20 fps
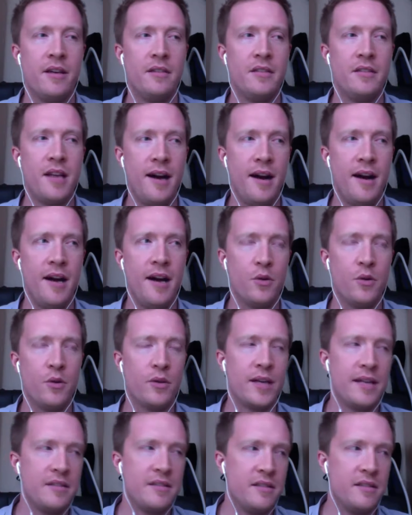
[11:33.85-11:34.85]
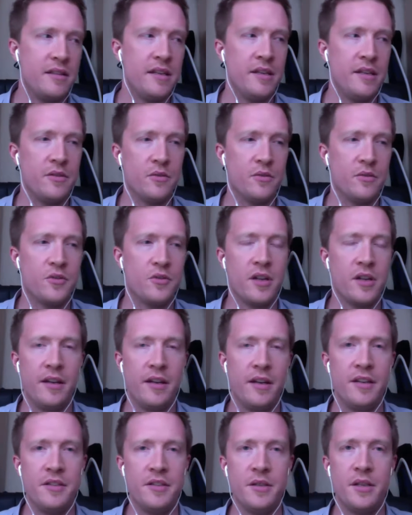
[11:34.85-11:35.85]
Thai or Cantonese or
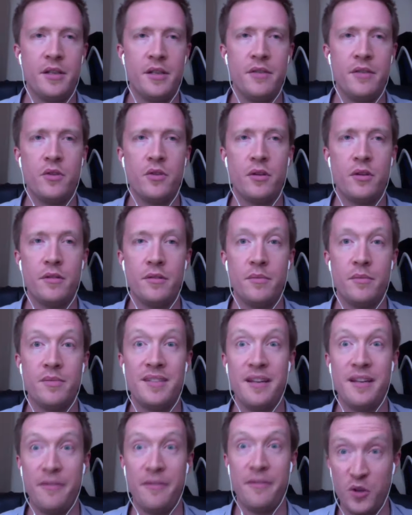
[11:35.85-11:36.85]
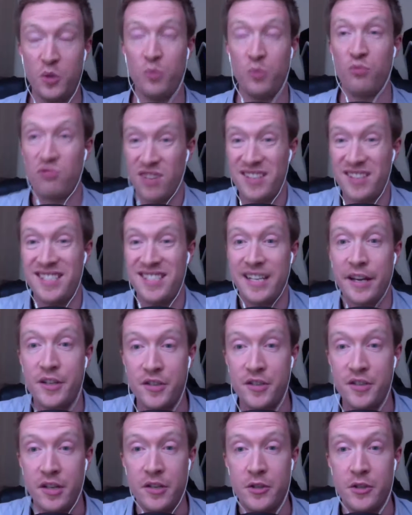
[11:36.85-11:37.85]
Chinese, you've got difficult
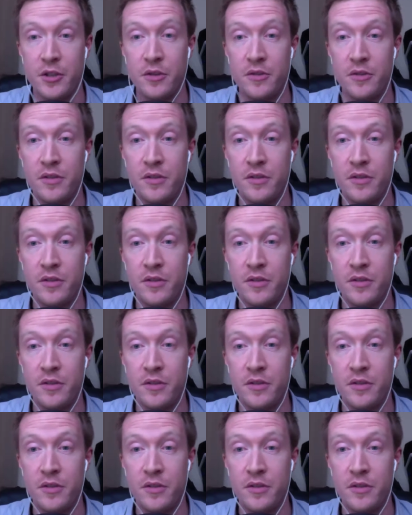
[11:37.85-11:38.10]
pronunciation issues.